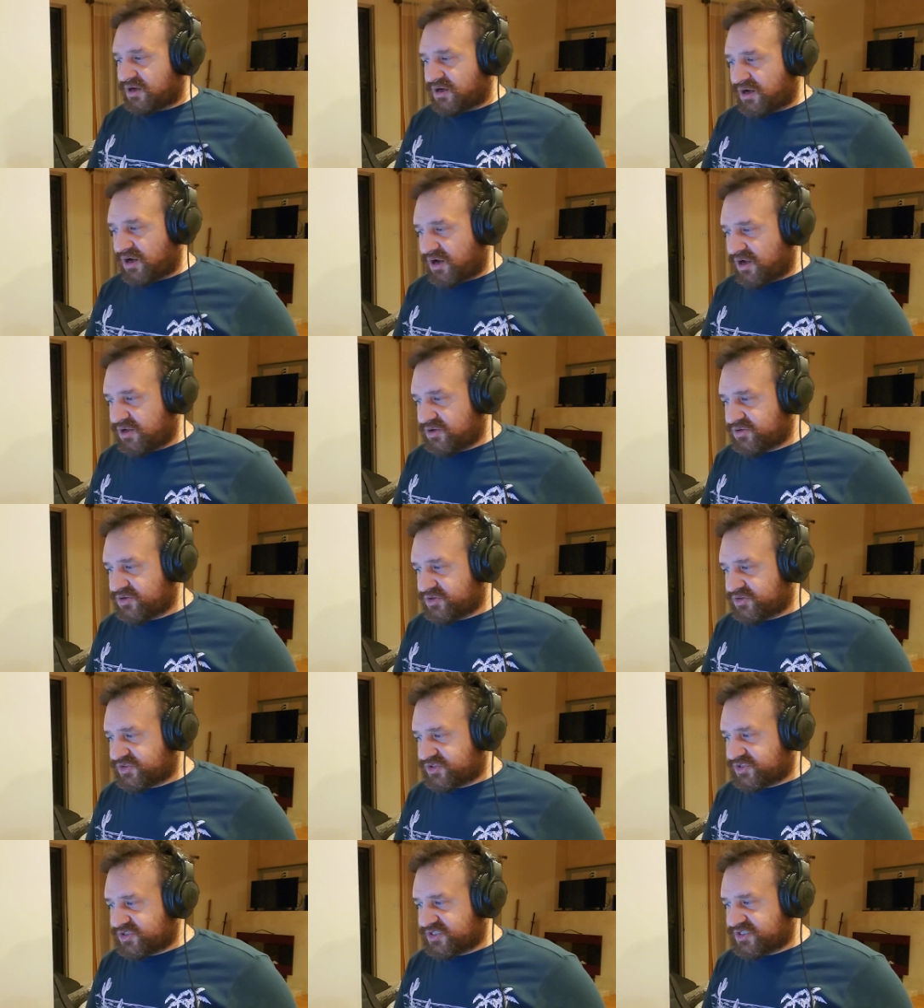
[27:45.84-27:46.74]
I
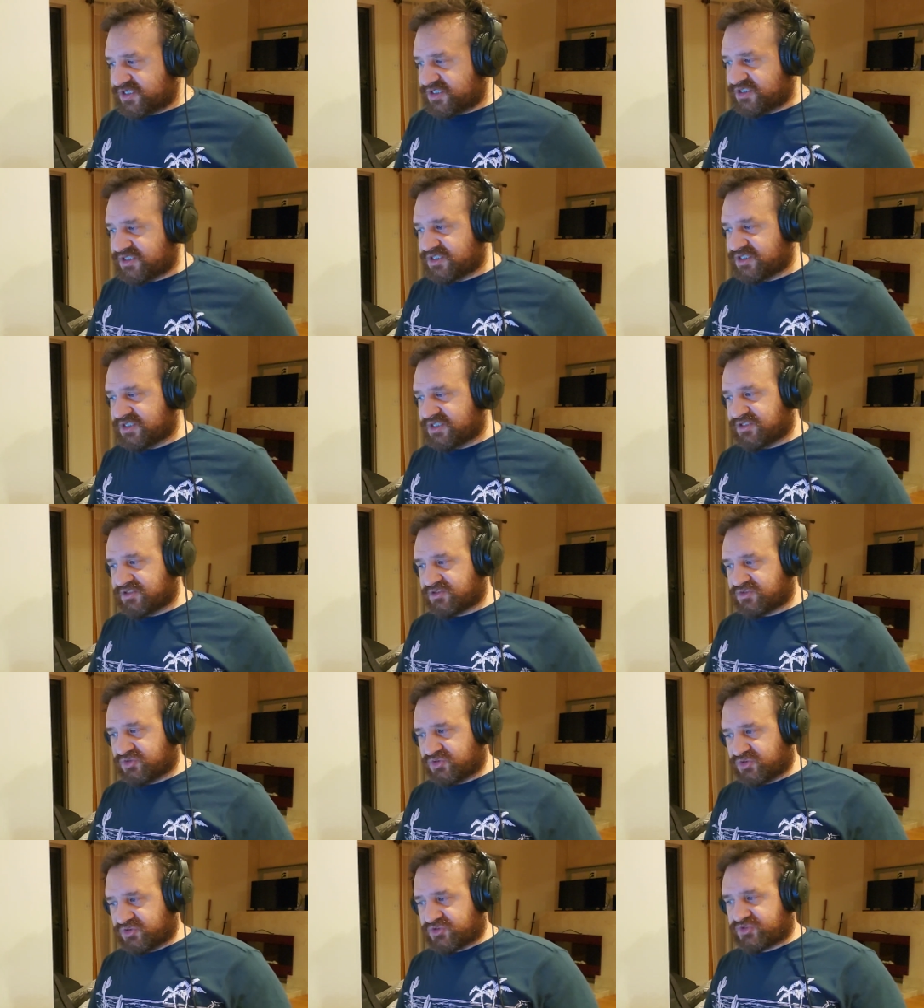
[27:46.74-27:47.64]
also see
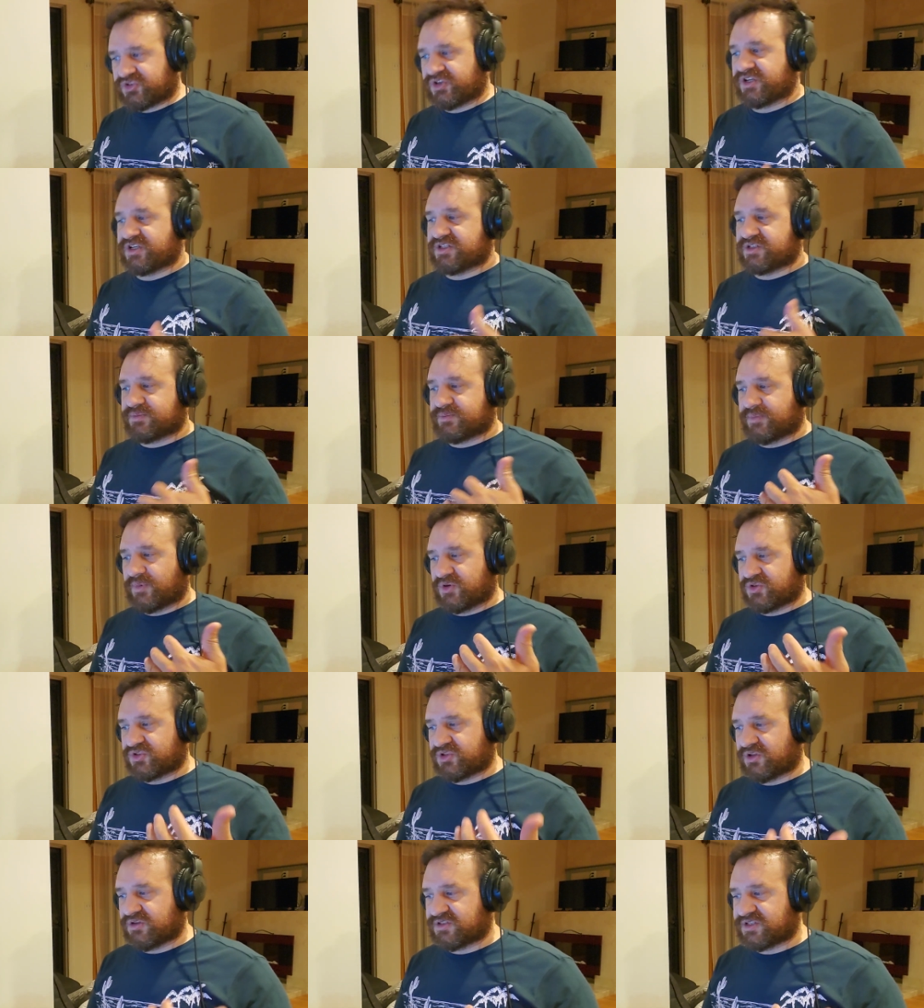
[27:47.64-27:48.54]
traditional Chinese
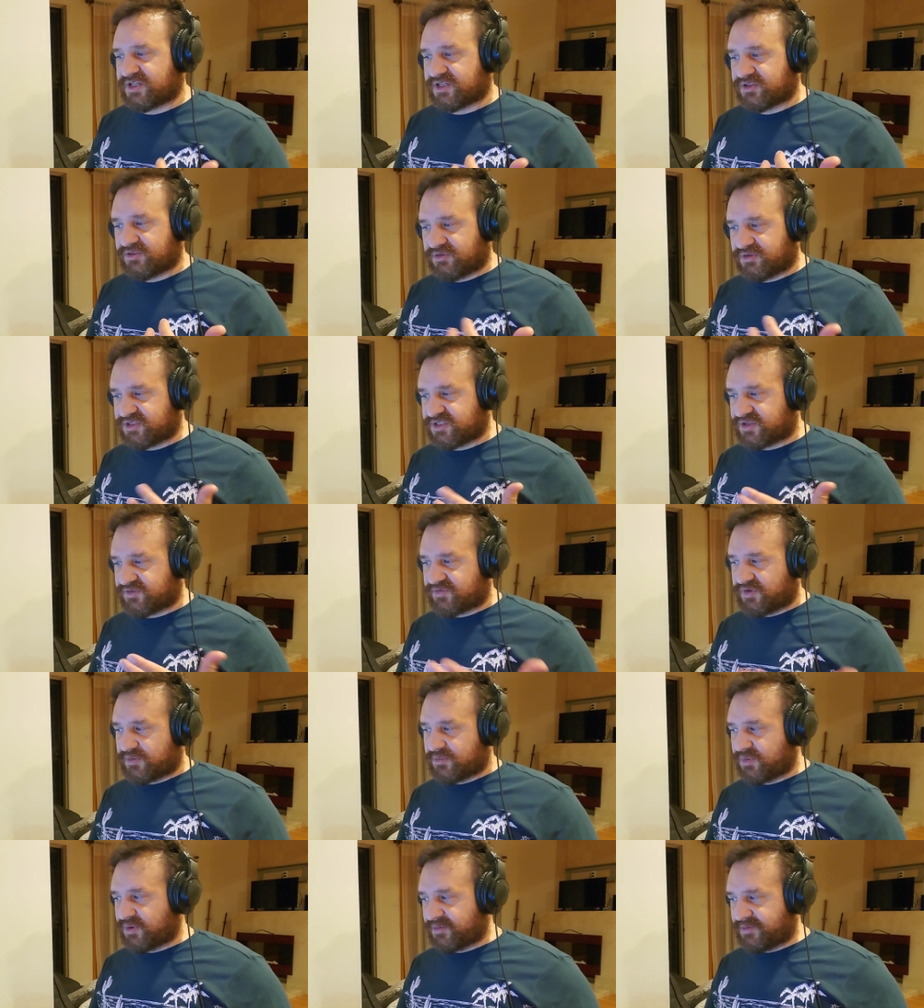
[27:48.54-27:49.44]
martial arts ignorance of
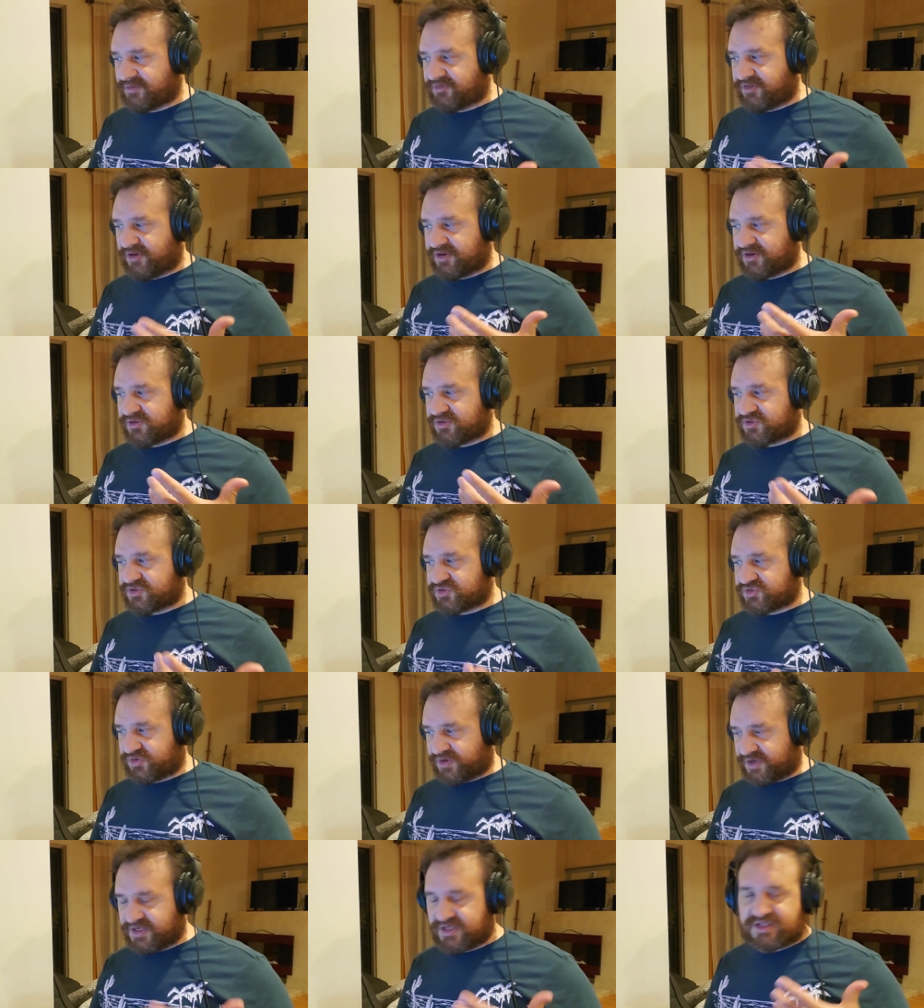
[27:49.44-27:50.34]
MMA fighters'
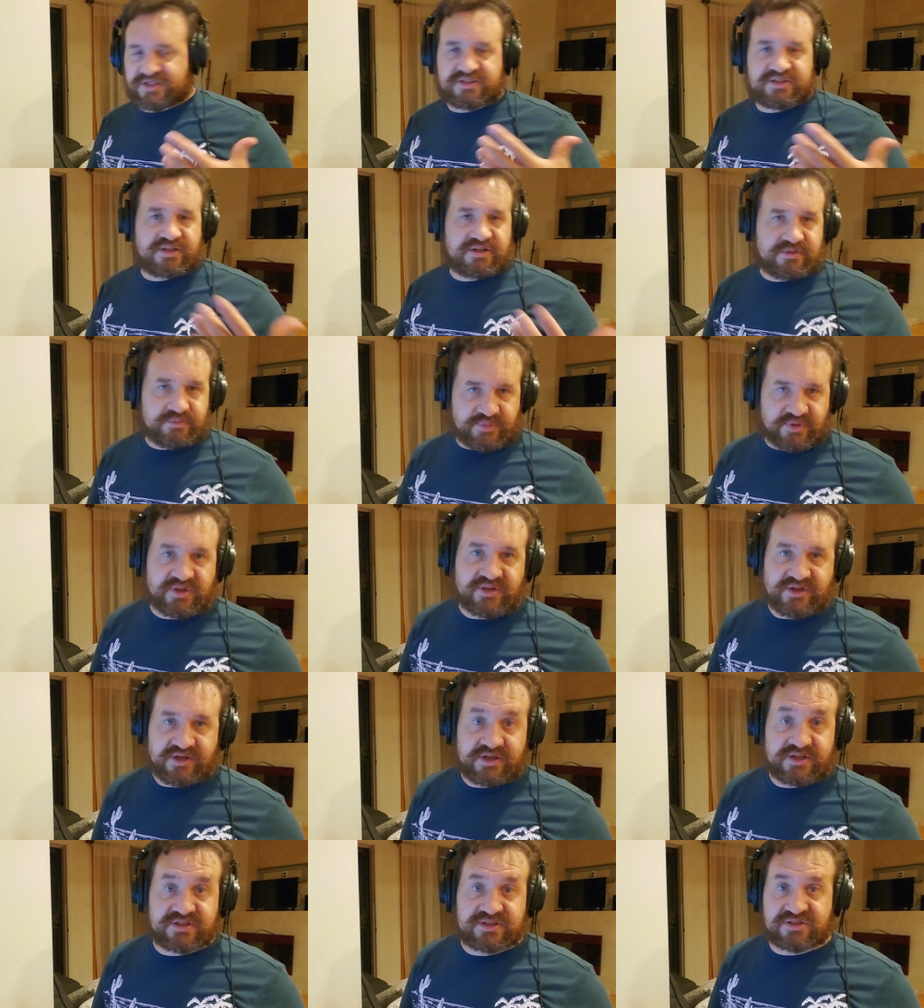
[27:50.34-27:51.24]
trainings and
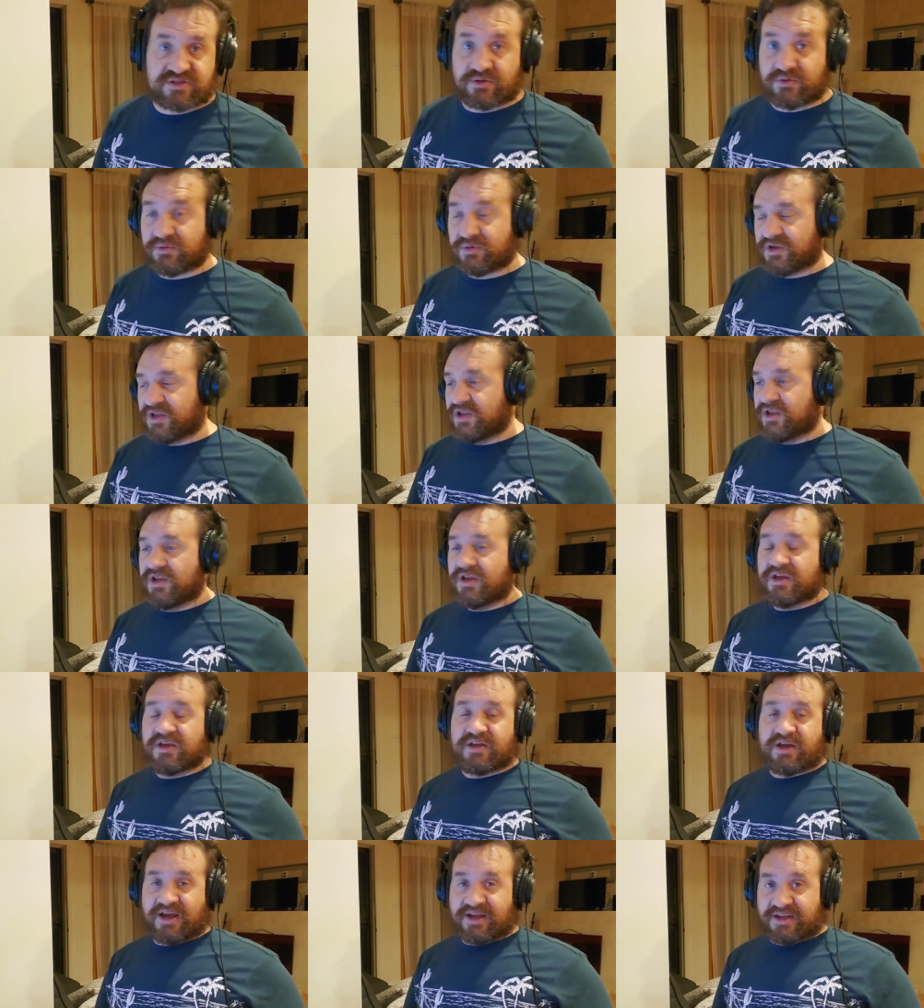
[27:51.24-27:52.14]
abilities. So,
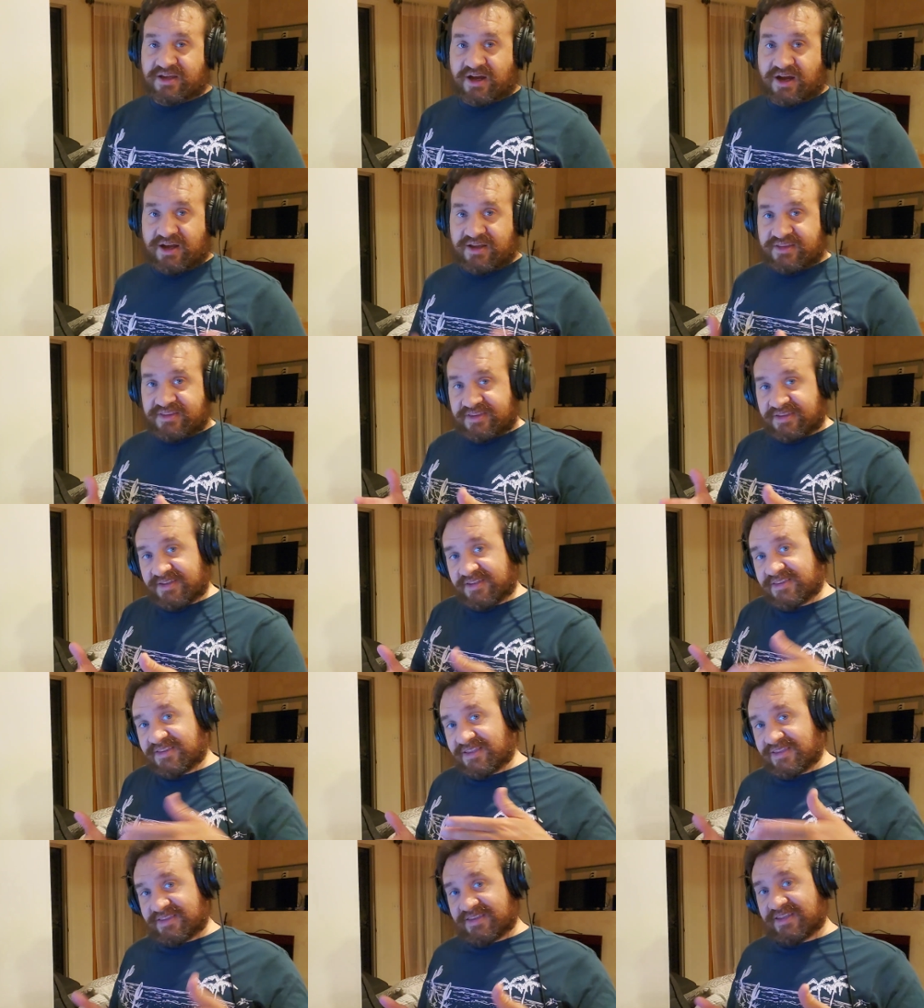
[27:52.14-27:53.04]
I think
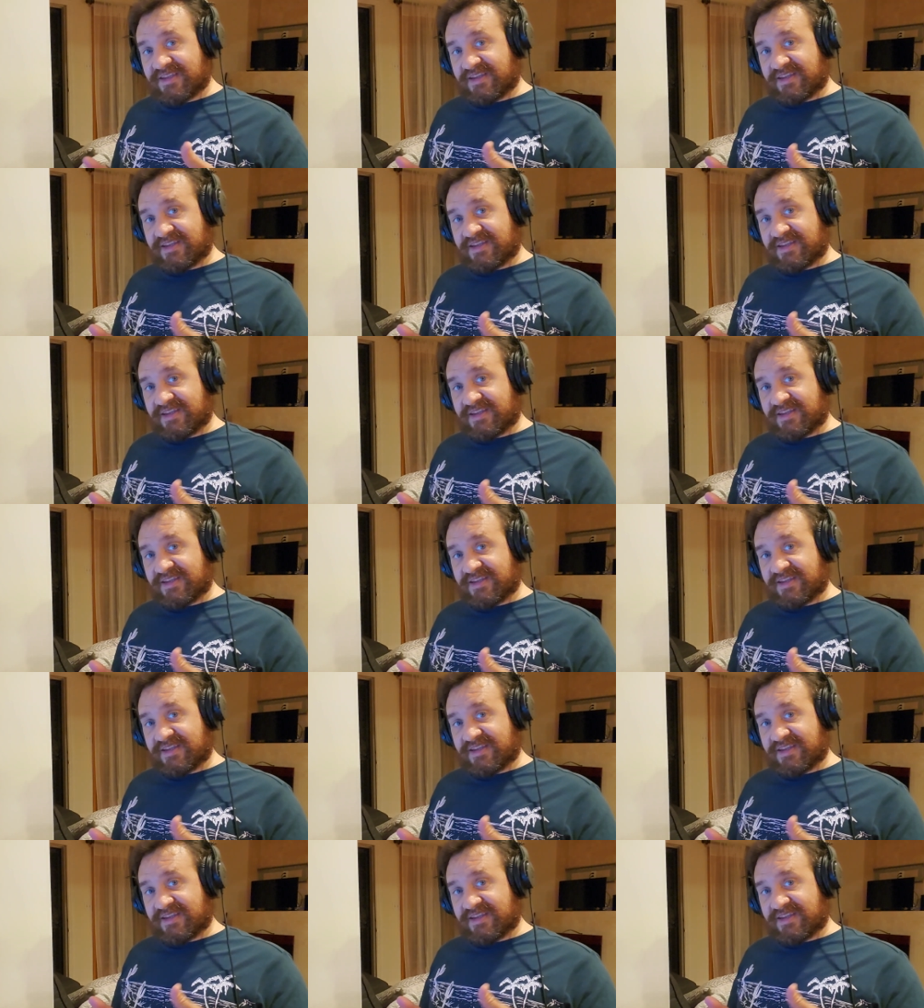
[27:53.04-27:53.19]
that